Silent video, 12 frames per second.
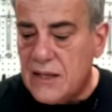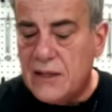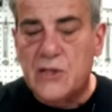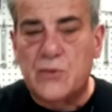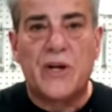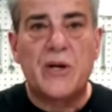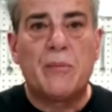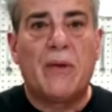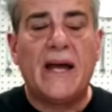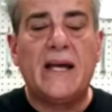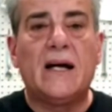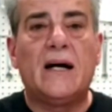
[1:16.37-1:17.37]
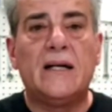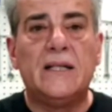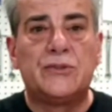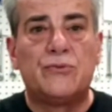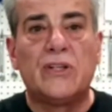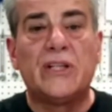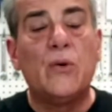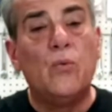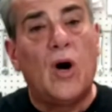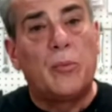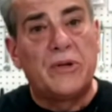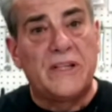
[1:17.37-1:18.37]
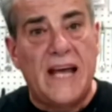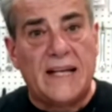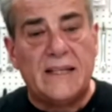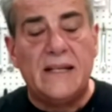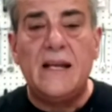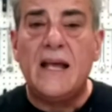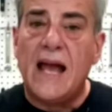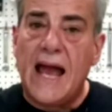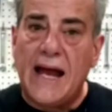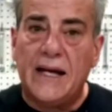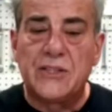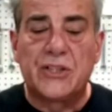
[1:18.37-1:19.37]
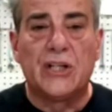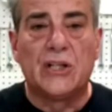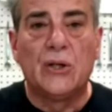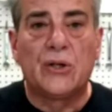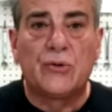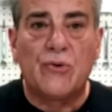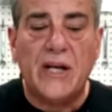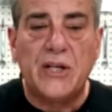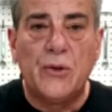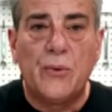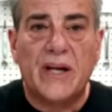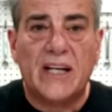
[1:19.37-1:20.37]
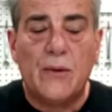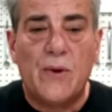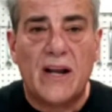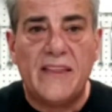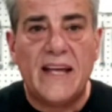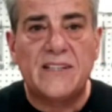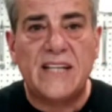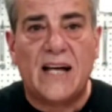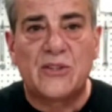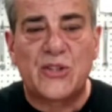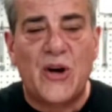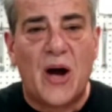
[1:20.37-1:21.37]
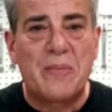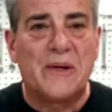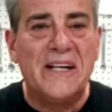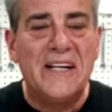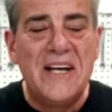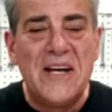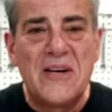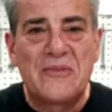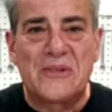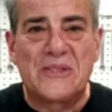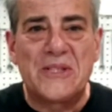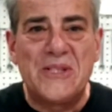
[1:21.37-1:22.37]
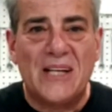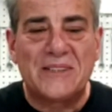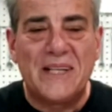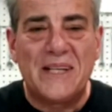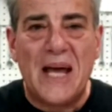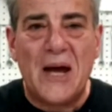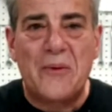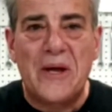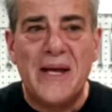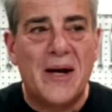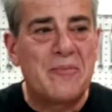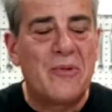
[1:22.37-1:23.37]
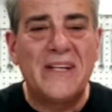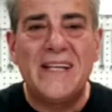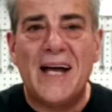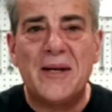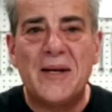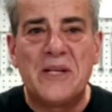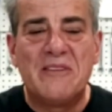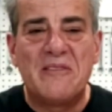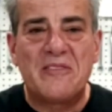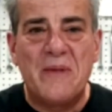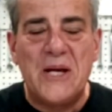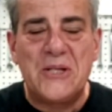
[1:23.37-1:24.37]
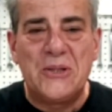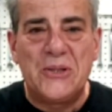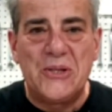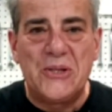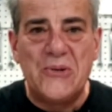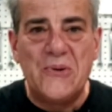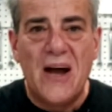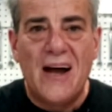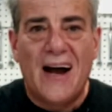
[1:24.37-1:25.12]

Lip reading: This way your bike is really well protected, and it's going to look great doing it. I want to thank Sal Scarpa for suggesting that we bring that bit of information to you